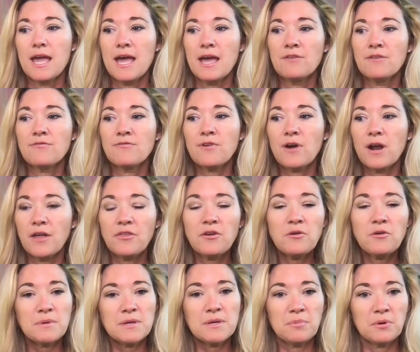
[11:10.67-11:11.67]
And for
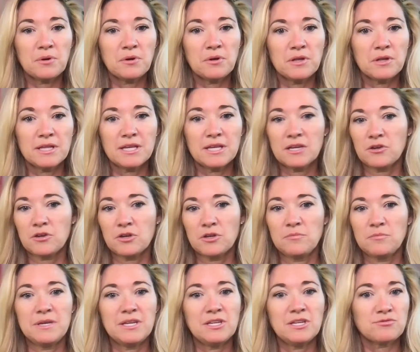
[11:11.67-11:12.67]
other people, it
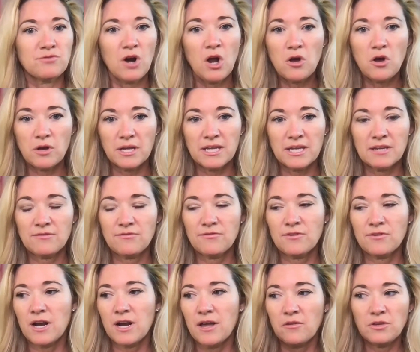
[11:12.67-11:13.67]
could be drawing. And
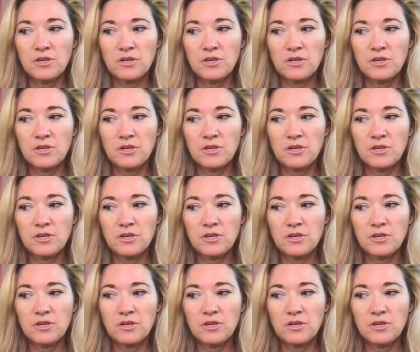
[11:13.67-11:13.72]
for,